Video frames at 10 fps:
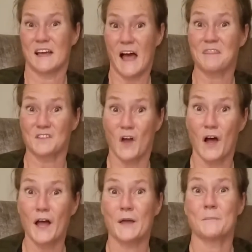at the
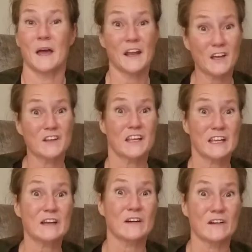time, and I could
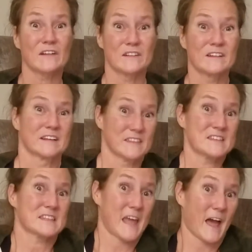hear
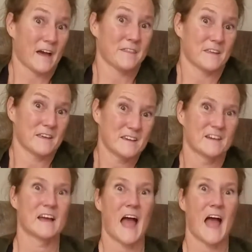this Kathy